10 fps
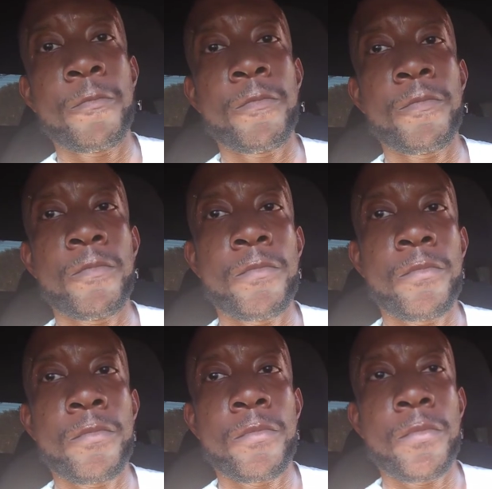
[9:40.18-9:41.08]
But he
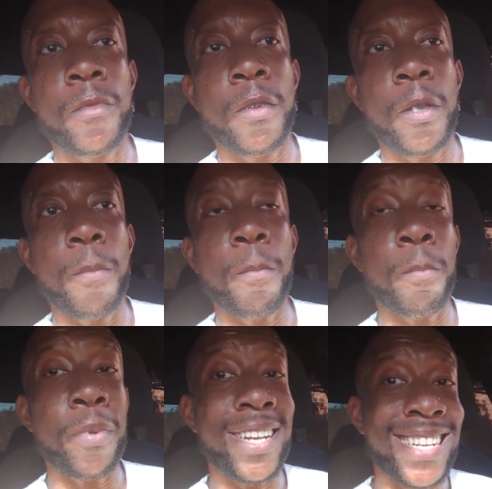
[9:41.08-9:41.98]
still has a
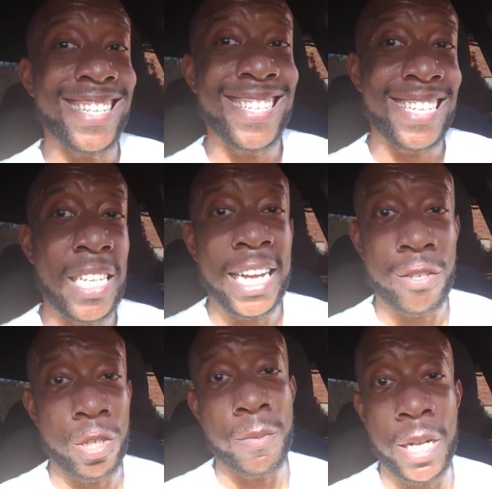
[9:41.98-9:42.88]
responsibility to his kids.
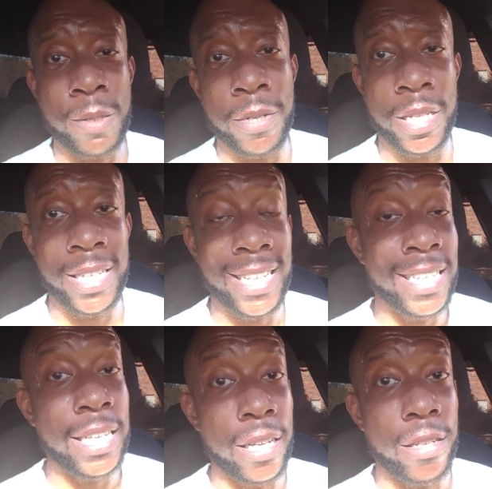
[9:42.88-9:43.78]

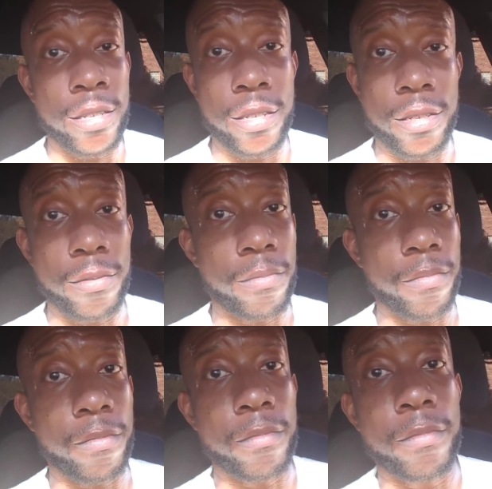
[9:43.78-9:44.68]
And sure, if you
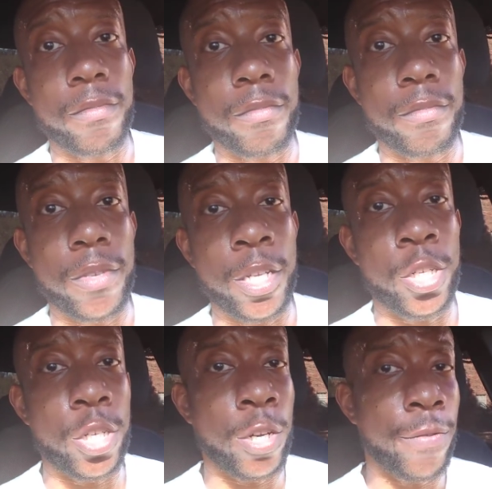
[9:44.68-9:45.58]
live there, it's,
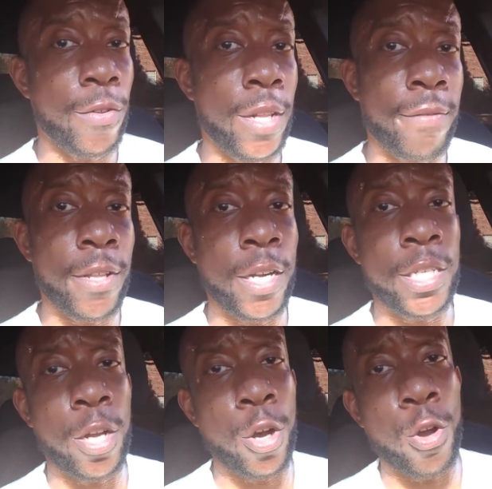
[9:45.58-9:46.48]
oh, all the kids are
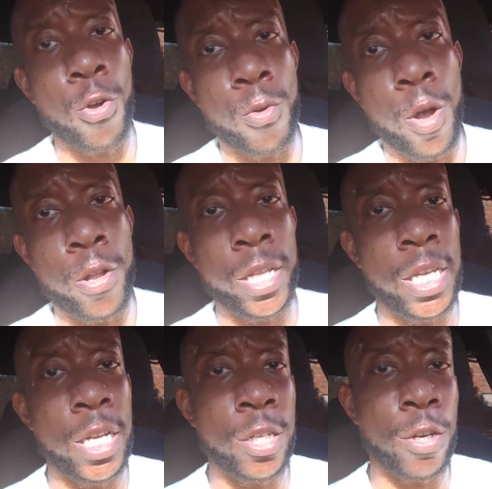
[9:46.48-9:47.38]
my responsibility. I
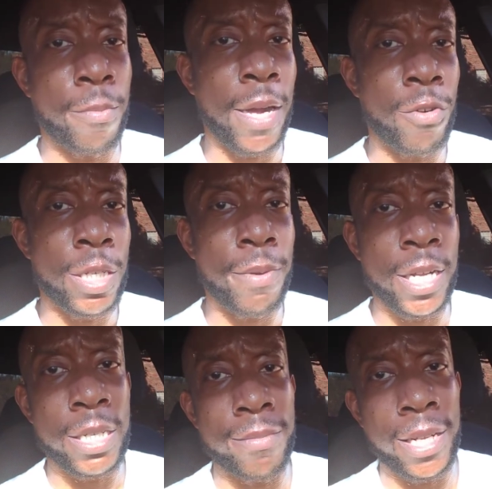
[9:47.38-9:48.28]
got to look after
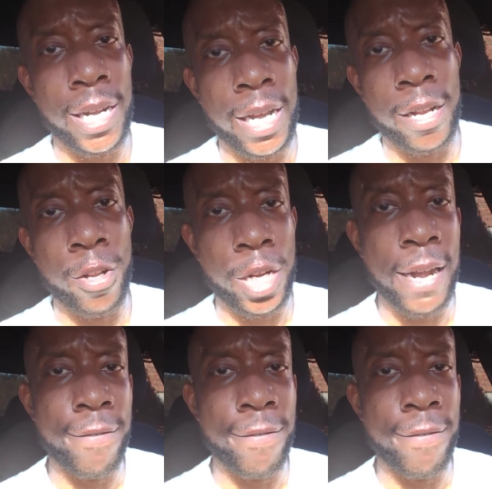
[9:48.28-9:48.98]
them and this and that.